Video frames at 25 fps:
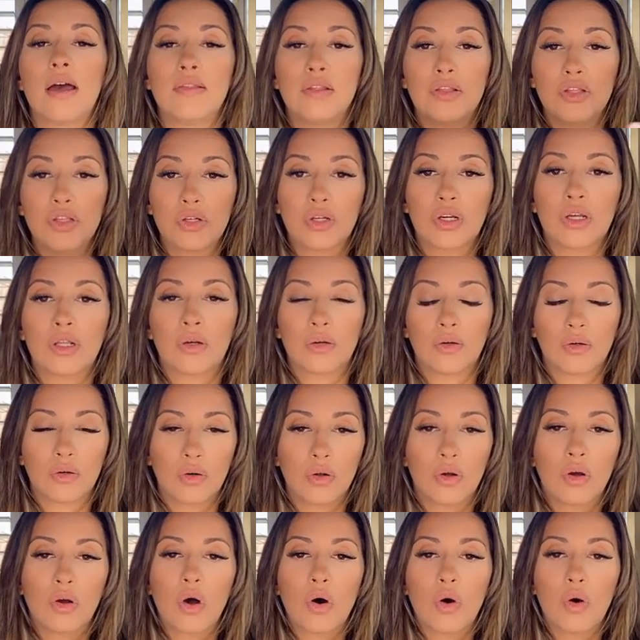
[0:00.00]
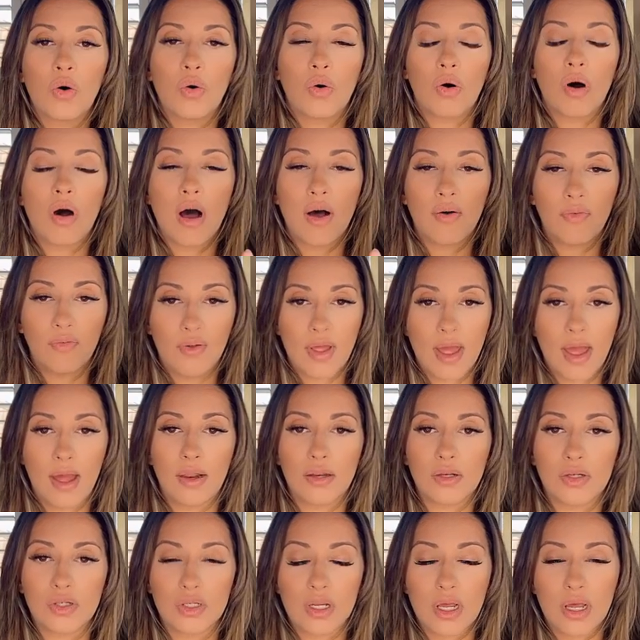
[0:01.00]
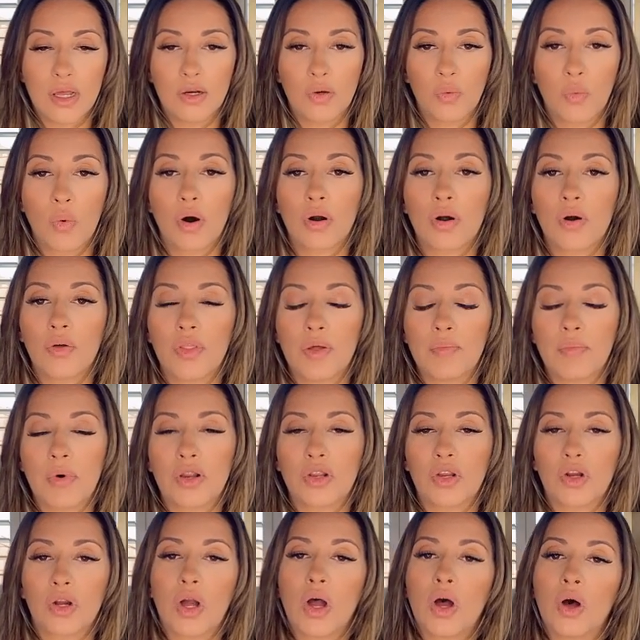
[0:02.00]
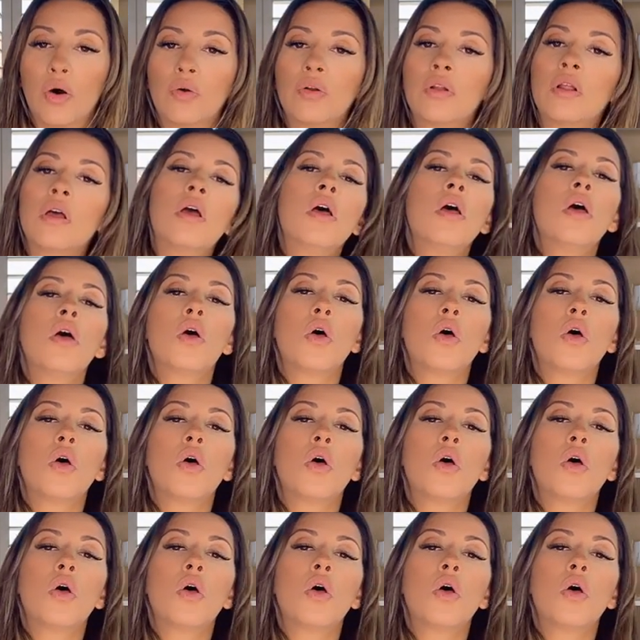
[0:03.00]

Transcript: and then you can go off and work on them on your own.